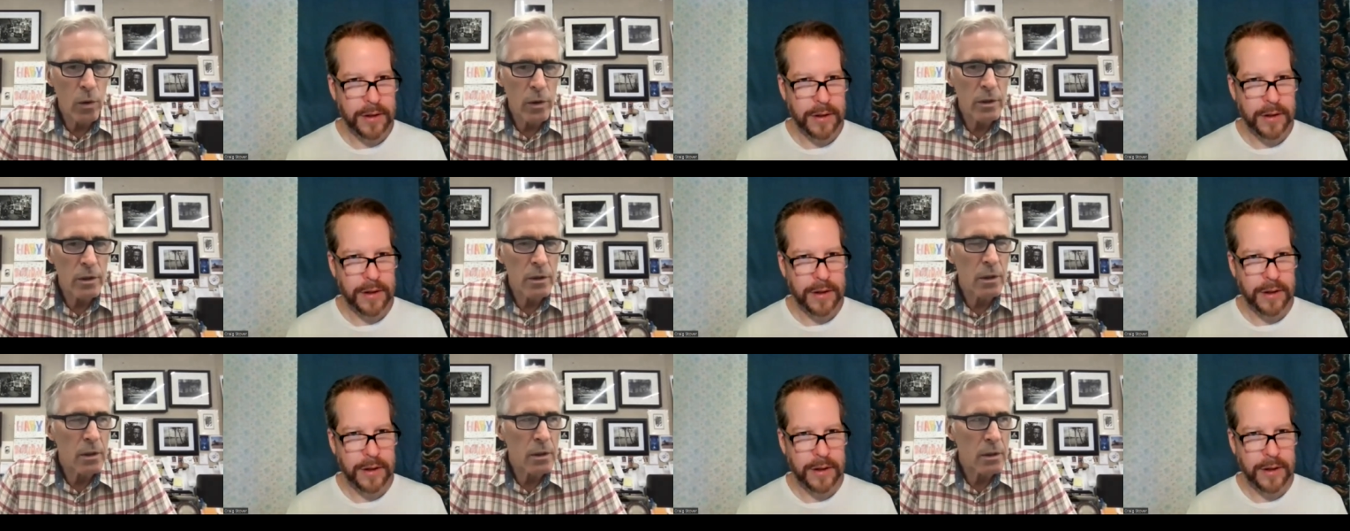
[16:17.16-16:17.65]

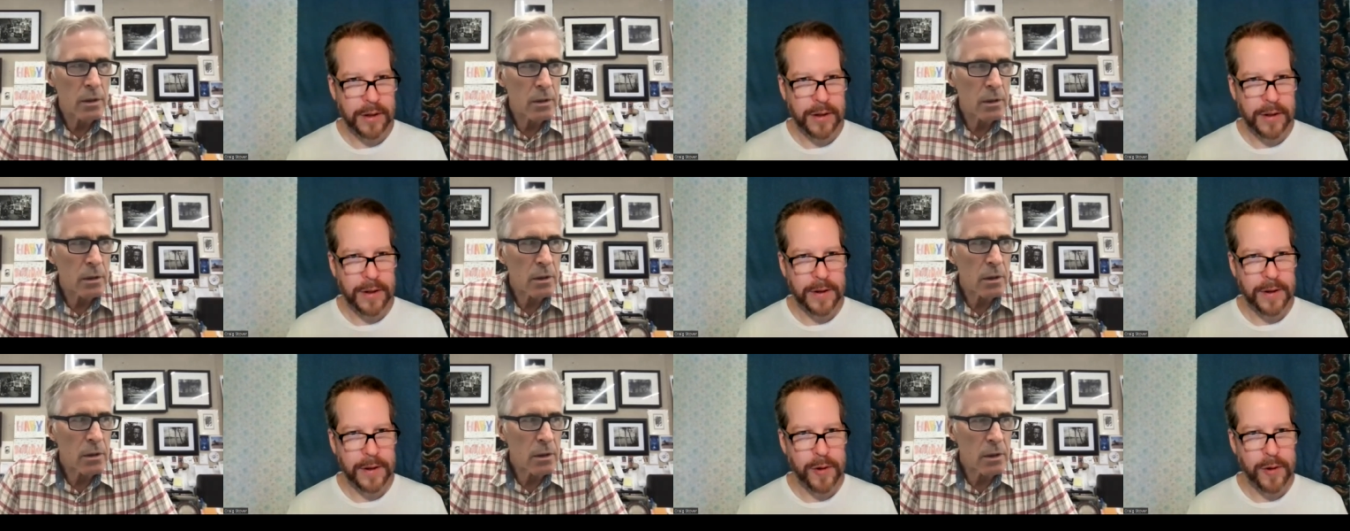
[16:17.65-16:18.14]
Speaker 1: would
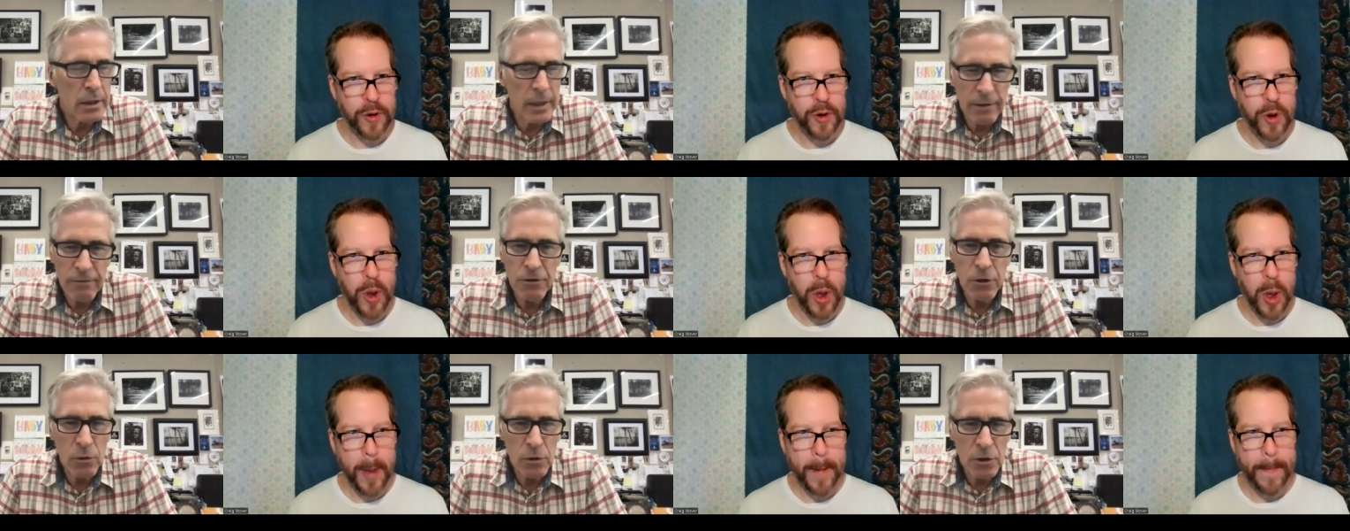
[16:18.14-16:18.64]

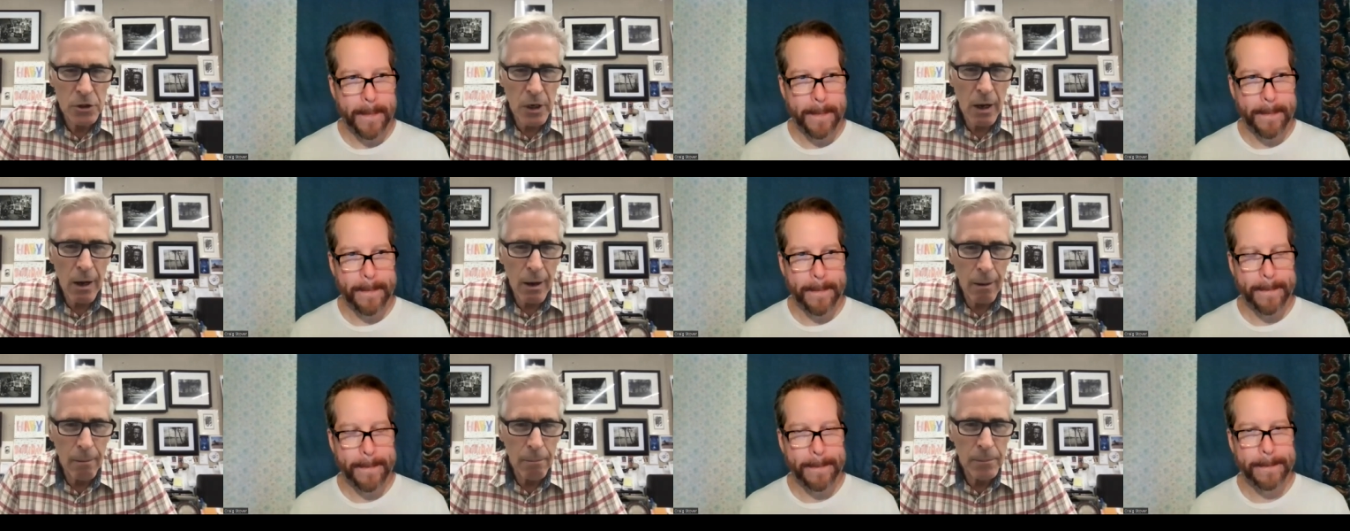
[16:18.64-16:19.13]
give you a
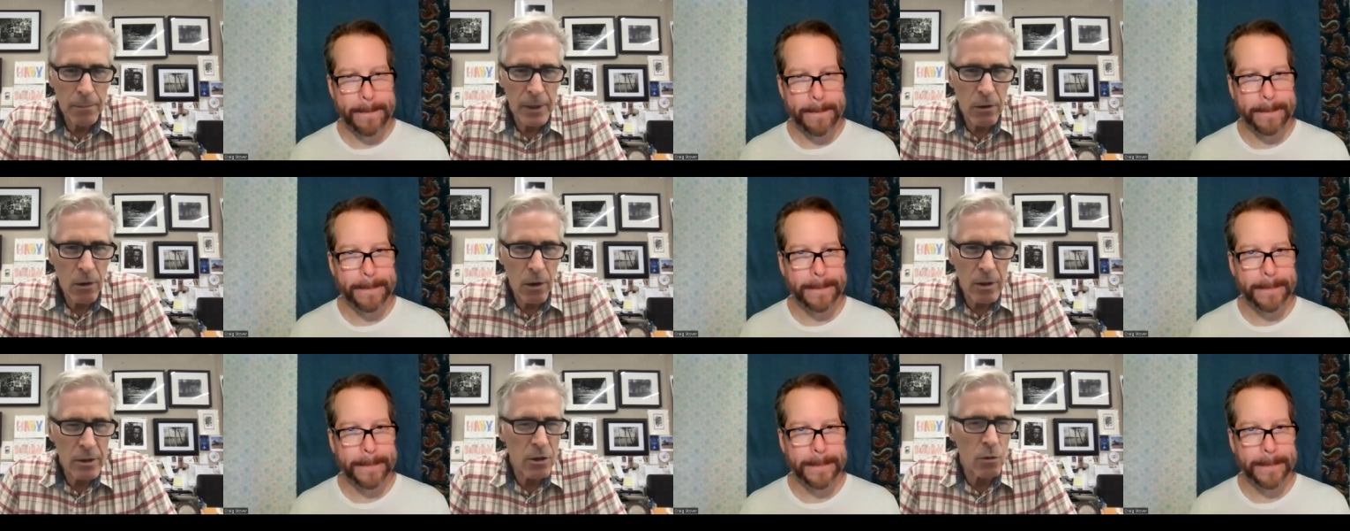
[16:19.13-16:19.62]
job
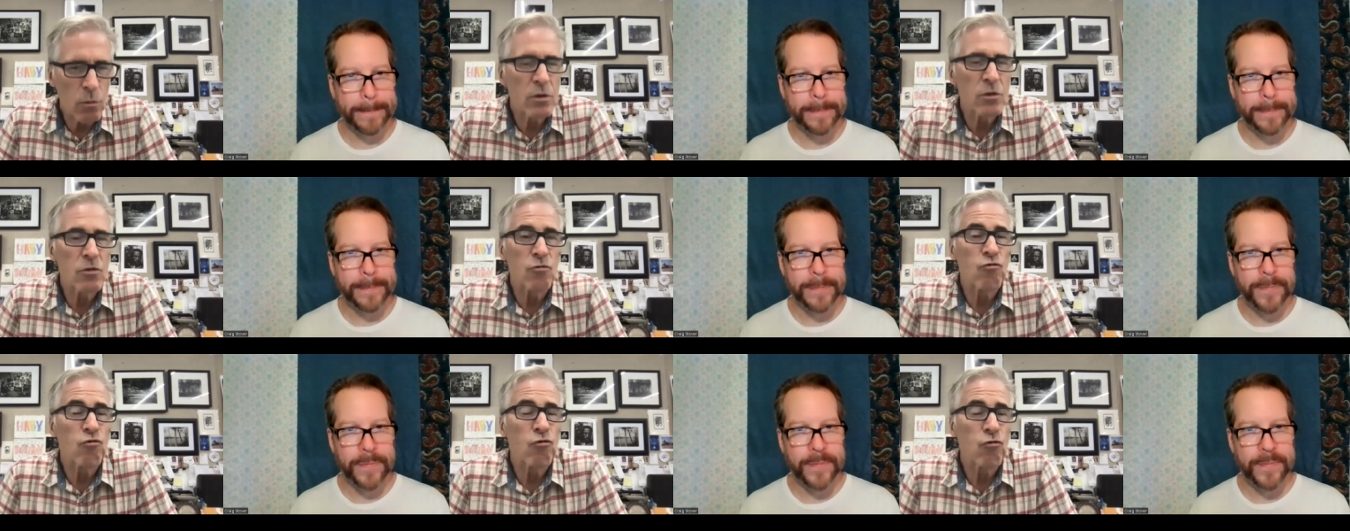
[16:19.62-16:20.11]
because it
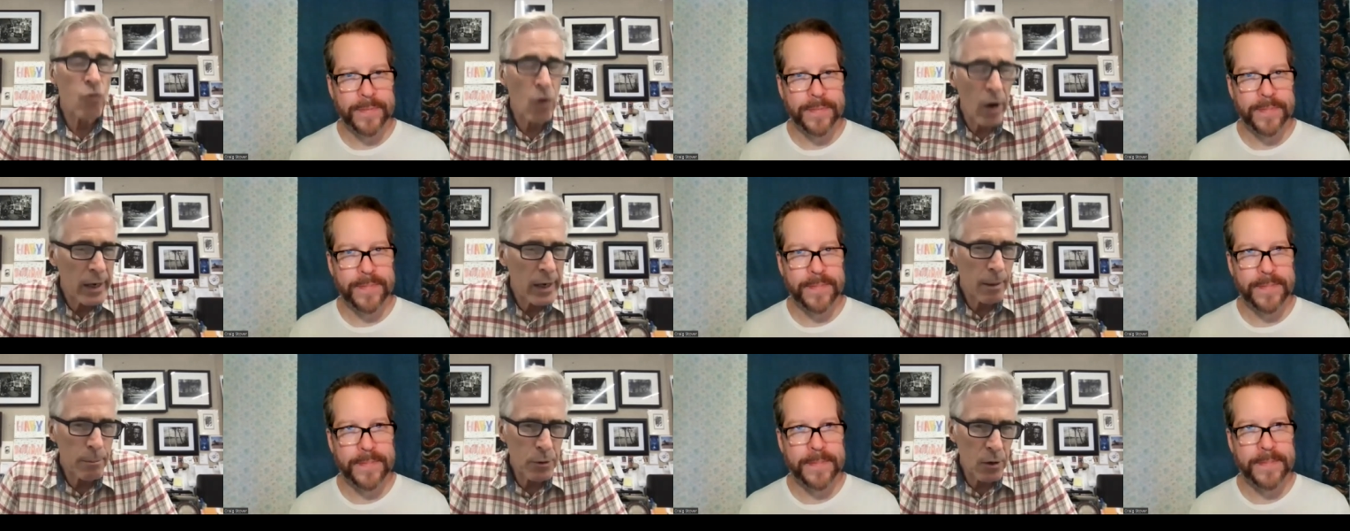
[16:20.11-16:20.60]
was
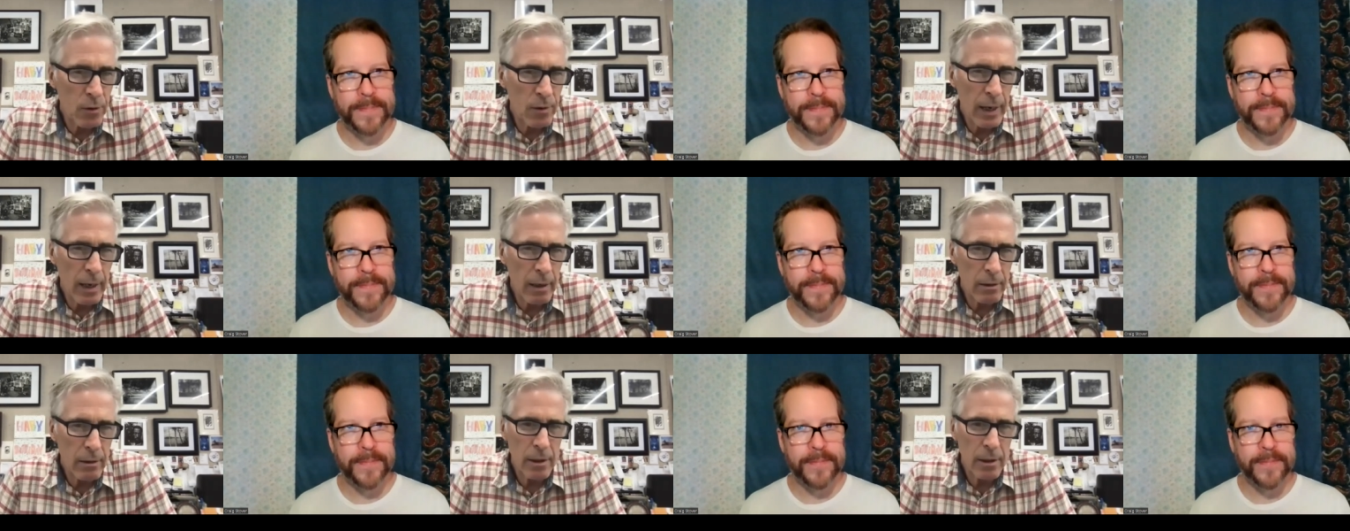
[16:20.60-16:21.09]
right up your
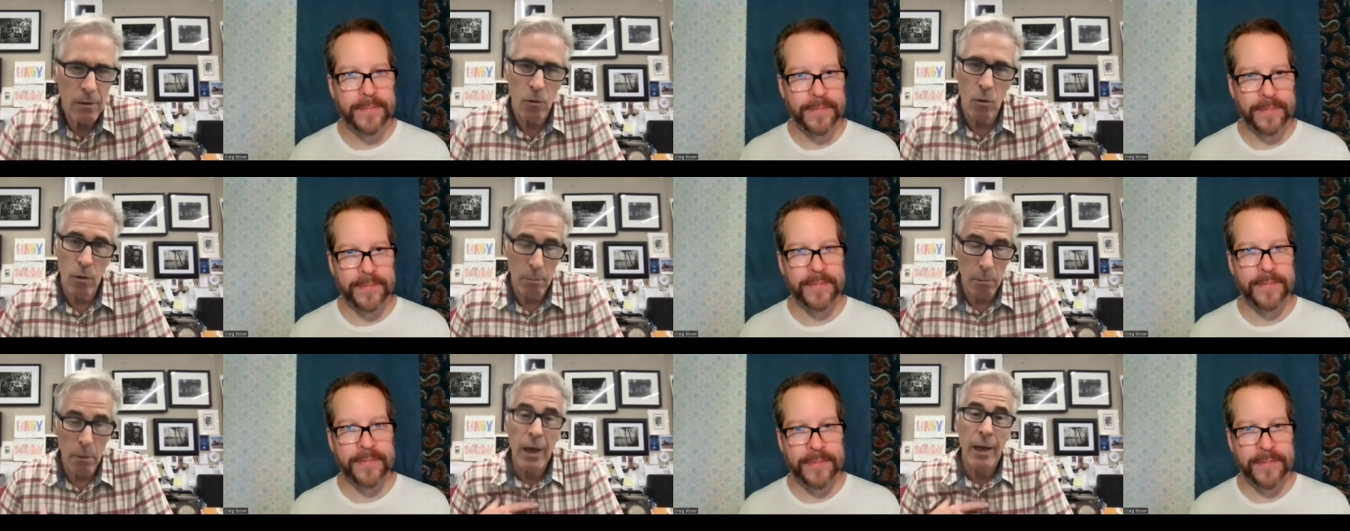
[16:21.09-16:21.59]
alley
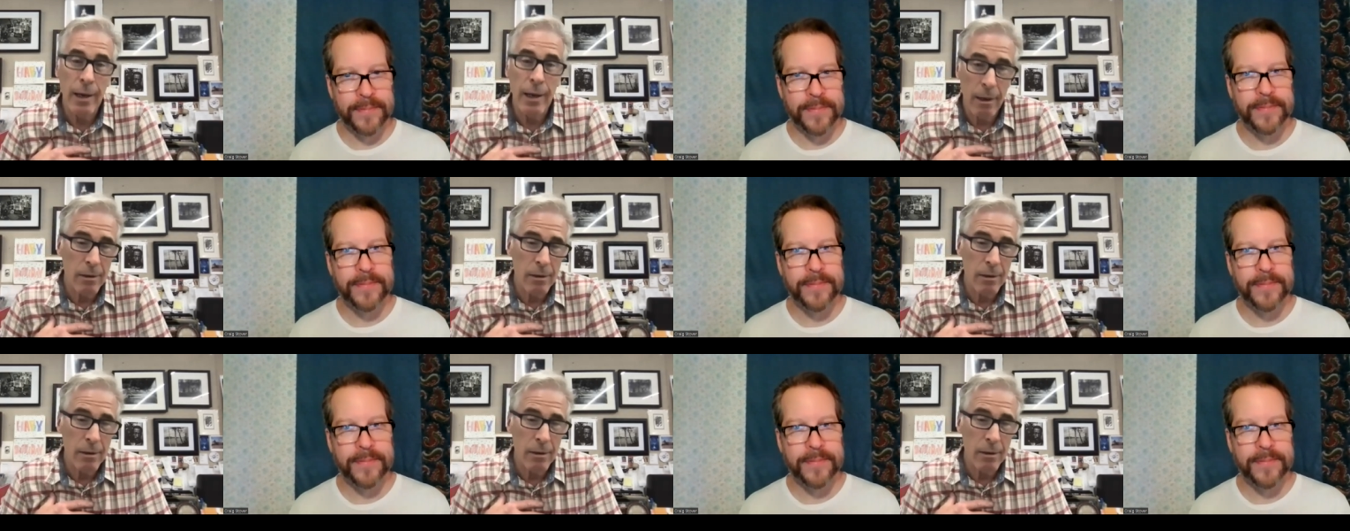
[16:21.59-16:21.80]
or my mm-hmm.